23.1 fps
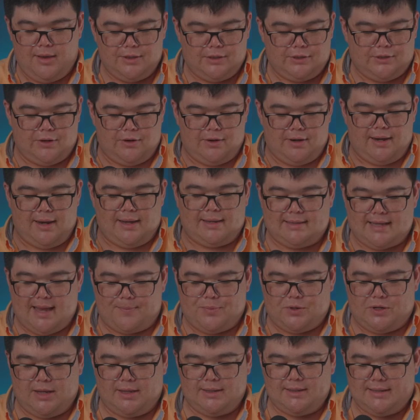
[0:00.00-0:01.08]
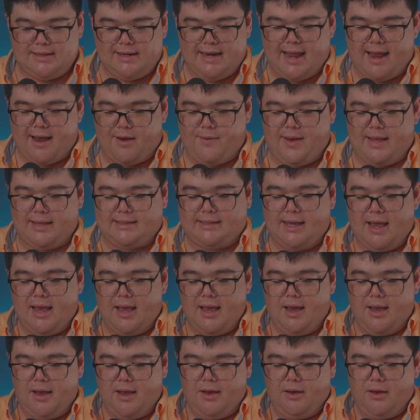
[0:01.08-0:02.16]
certain exceptions. Now
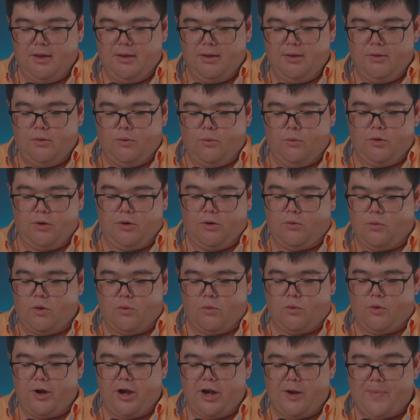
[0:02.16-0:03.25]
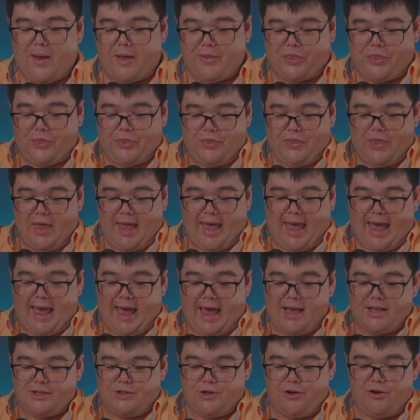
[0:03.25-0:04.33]
we're worried about the
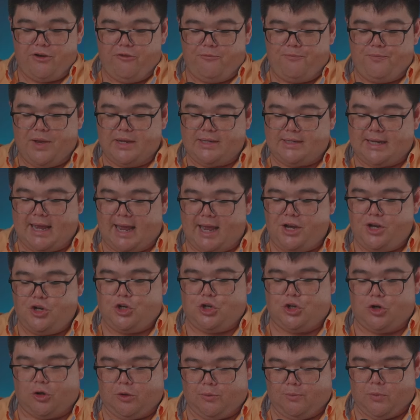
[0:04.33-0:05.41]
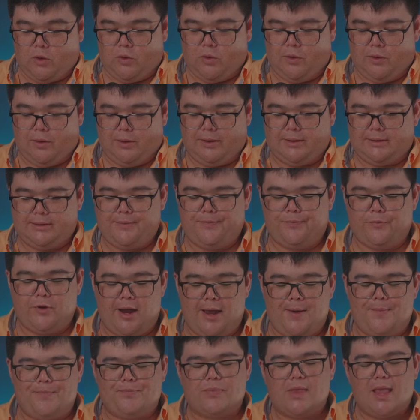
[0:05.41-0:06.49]
hazard of potential mold,
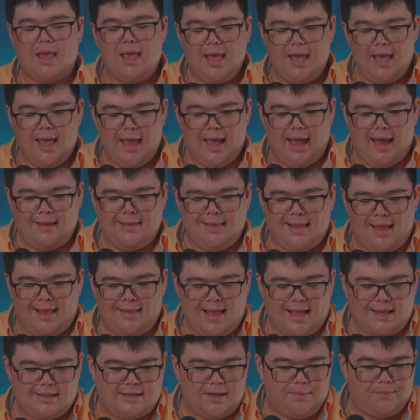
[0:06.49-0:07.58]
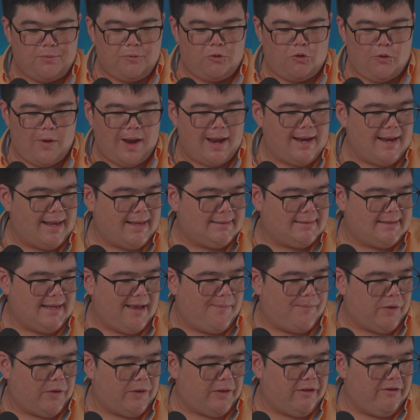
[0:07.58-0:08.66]
right? And that's a great
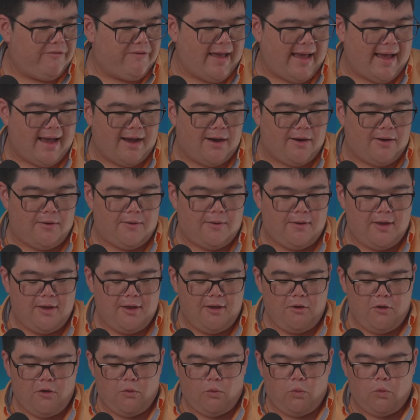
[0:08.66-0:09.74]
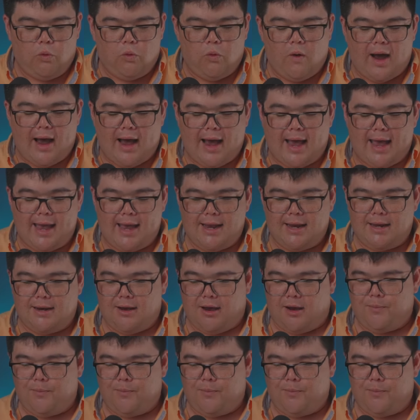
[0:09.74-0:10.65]
example of how wide